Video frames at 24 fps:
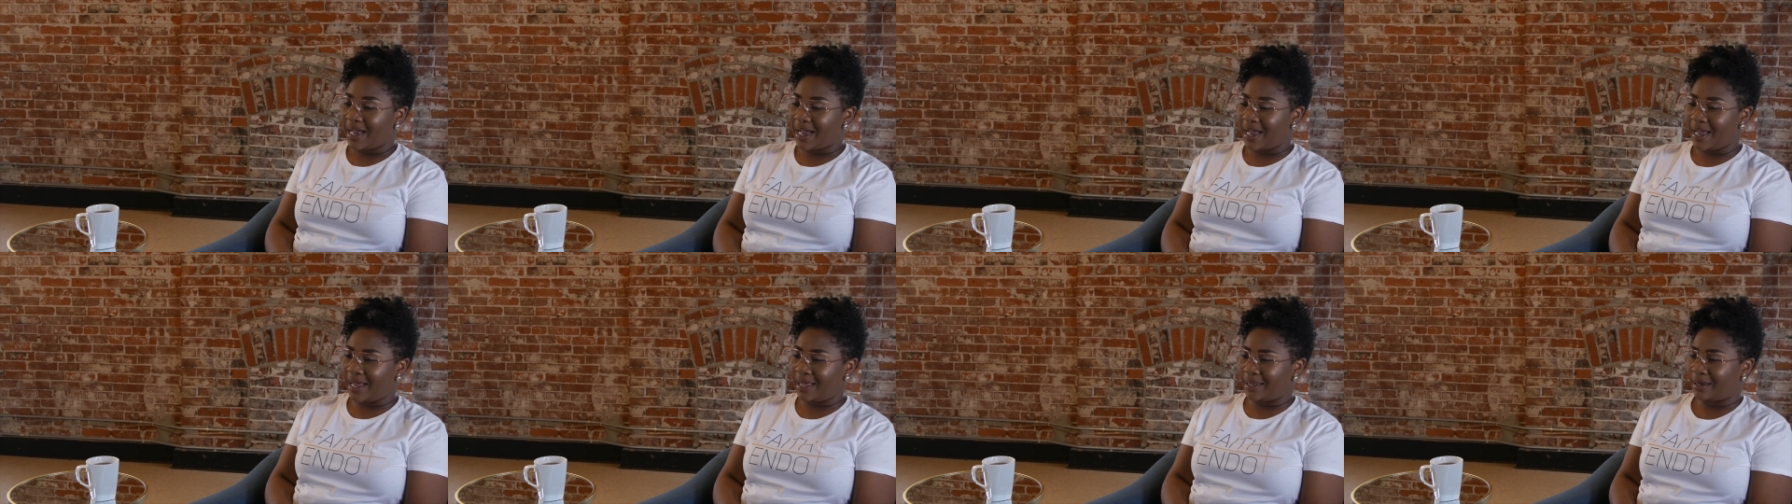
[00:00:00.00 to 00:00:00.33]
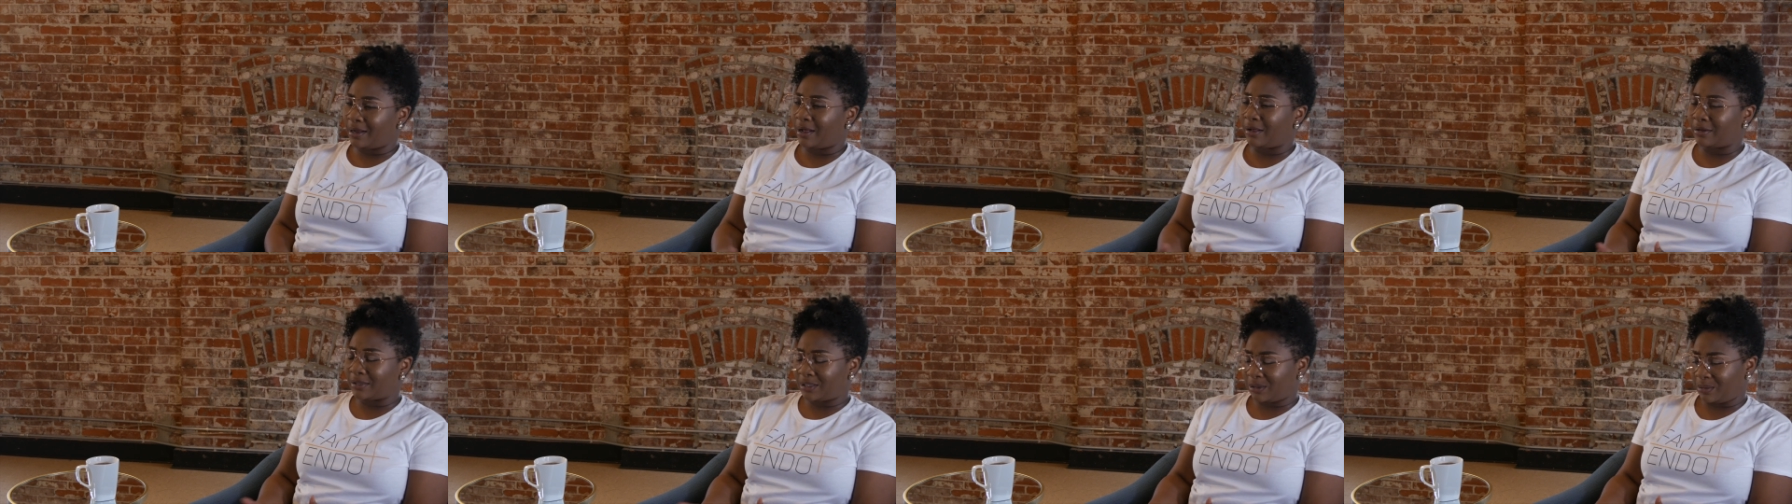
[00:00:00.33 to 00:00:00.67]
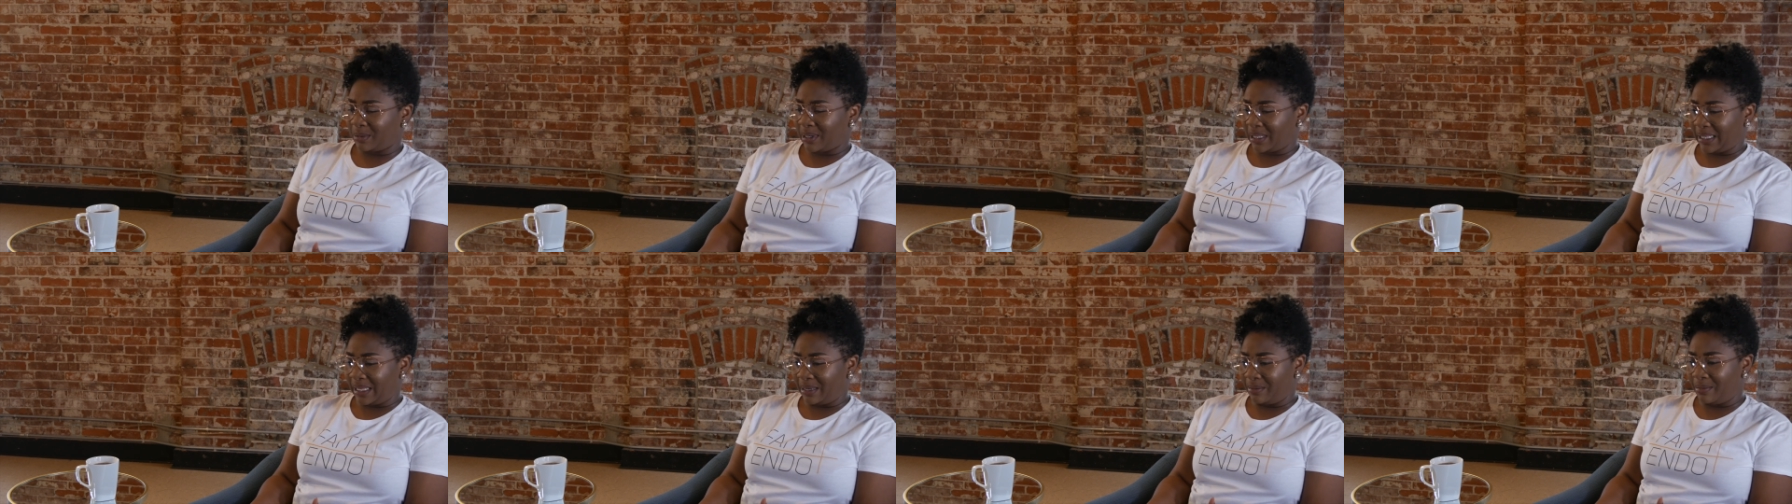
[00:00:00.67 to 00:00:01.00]
it
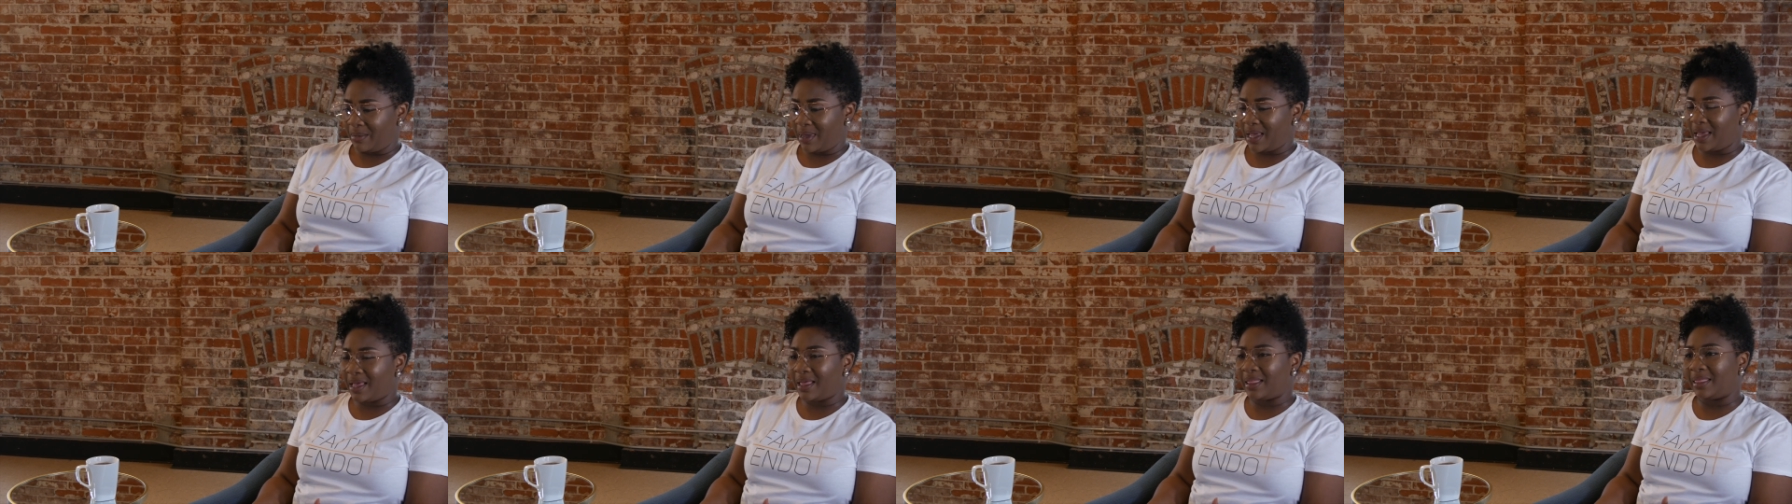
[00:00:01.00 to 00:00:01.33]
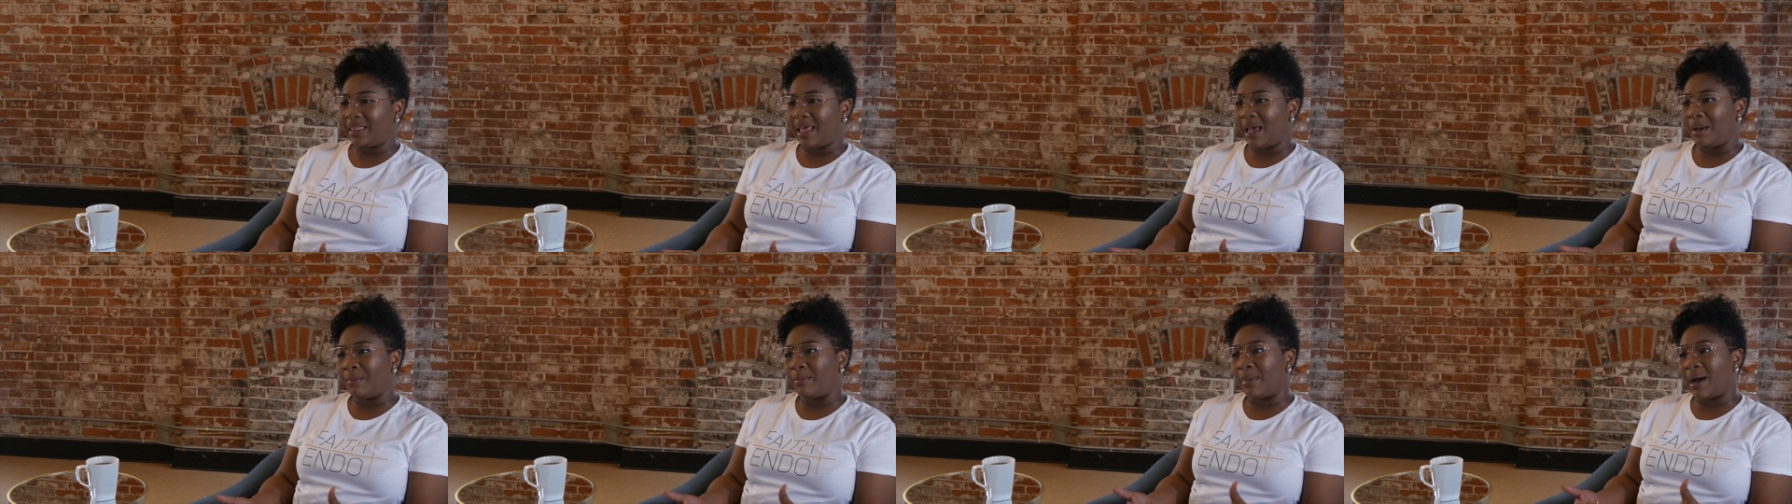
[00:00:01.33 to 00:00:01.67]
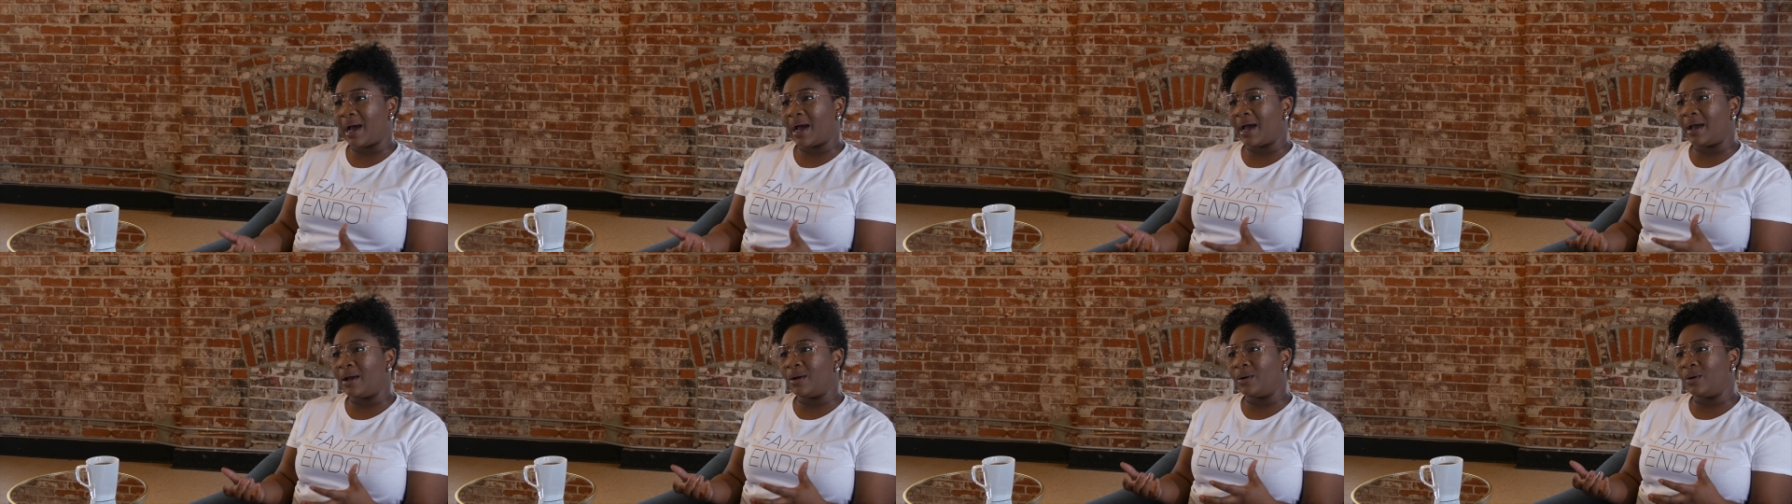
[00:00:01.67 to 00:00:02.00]
ultimately meant that
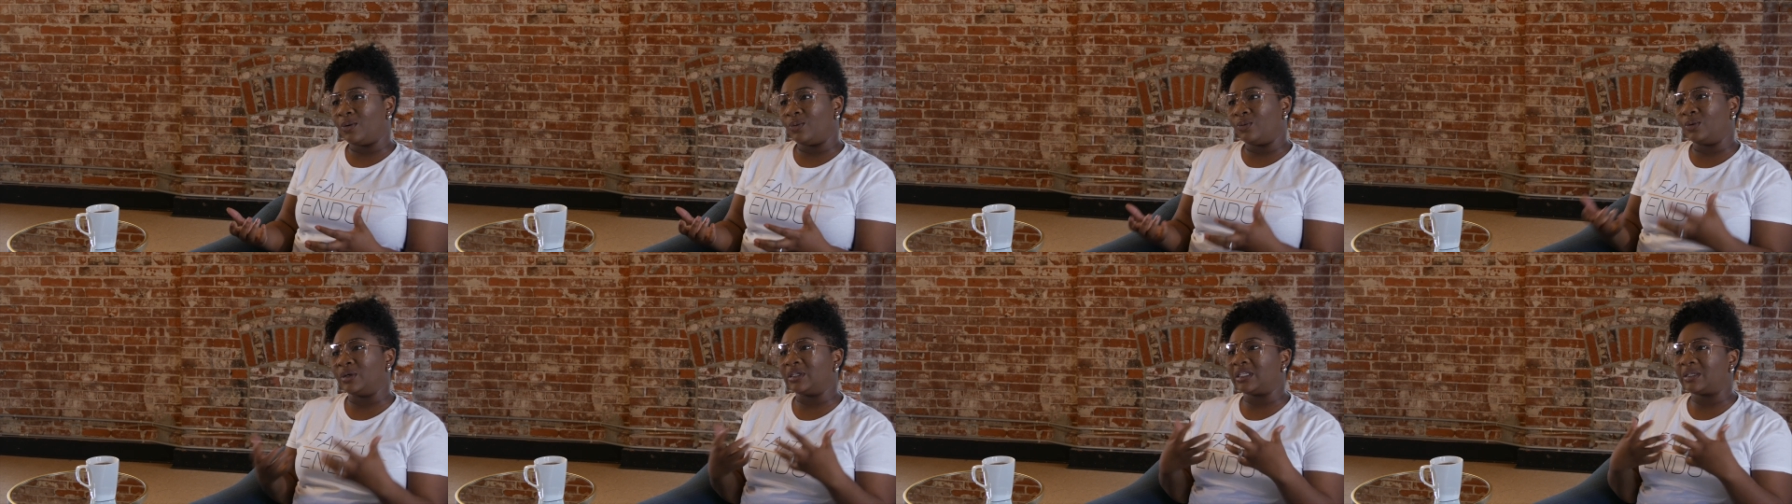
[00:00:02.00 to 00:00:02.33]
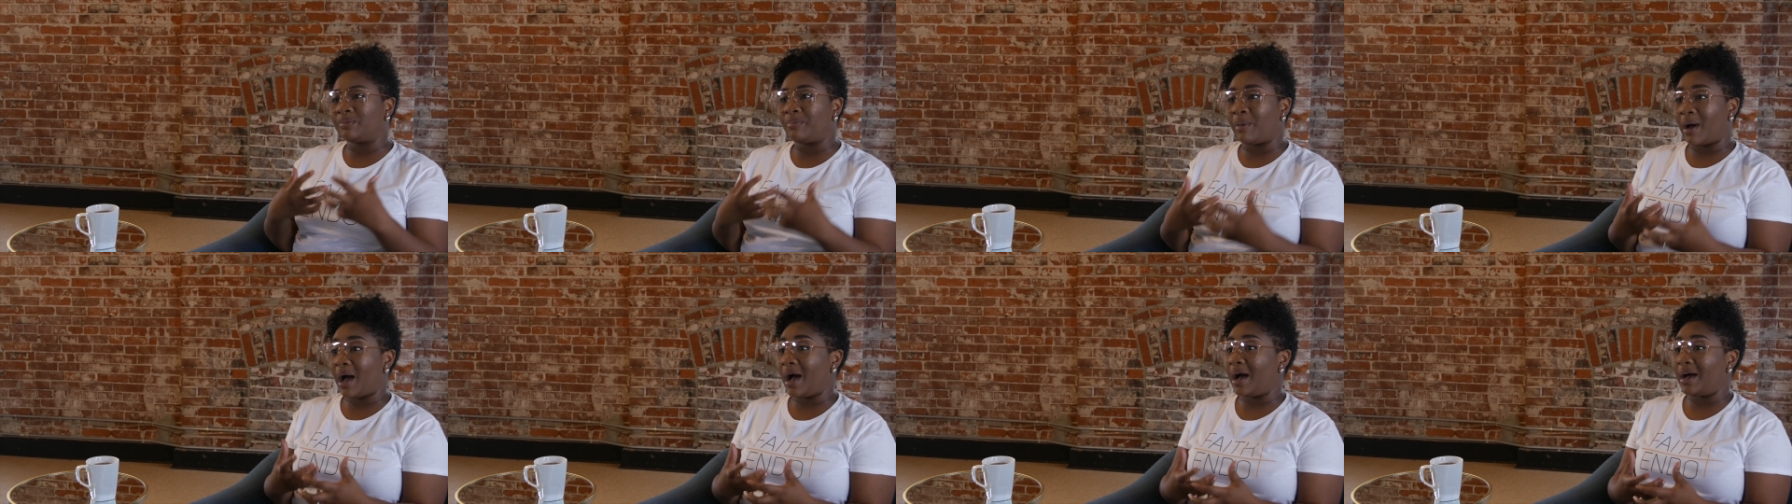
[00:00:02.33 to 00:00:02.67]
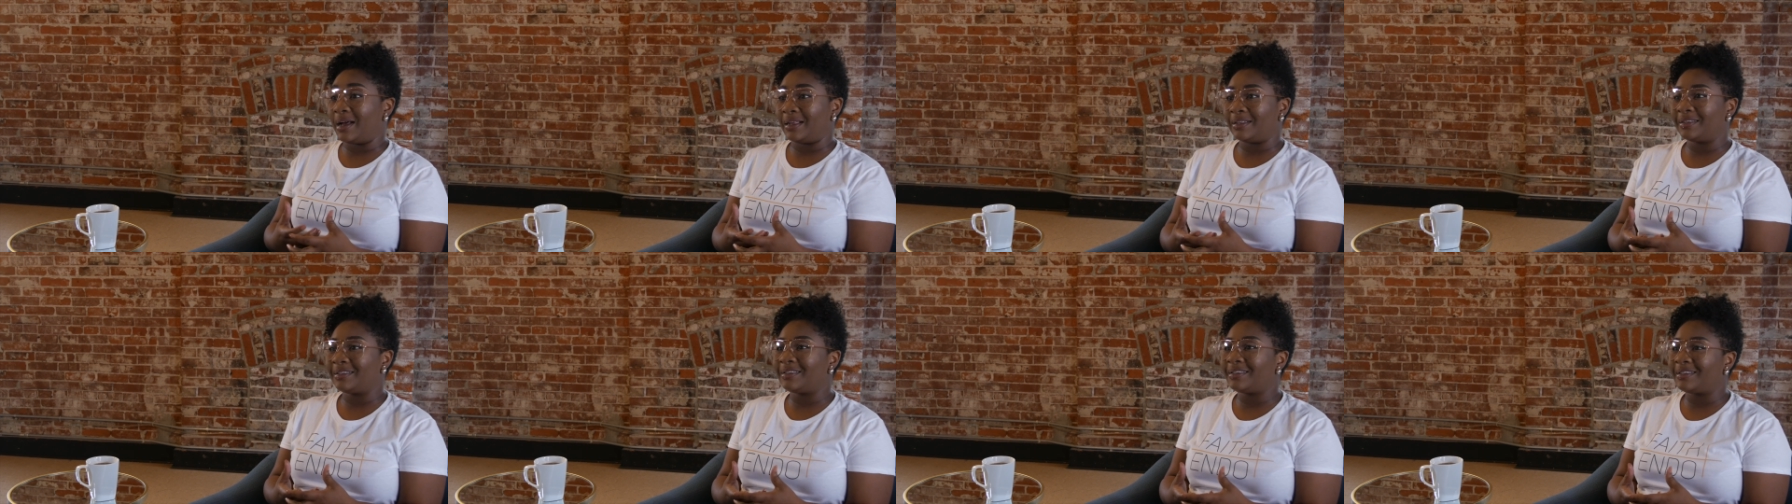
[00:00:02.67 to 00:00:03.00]
my
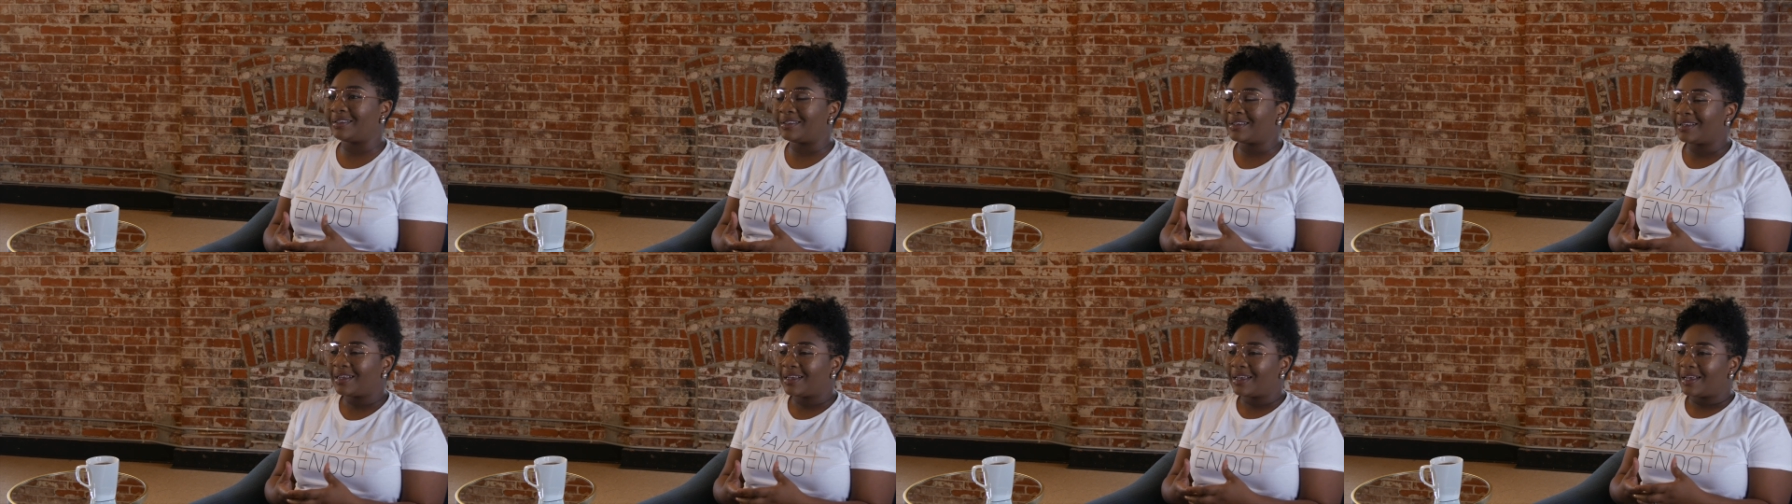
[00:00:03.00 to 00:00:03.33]
response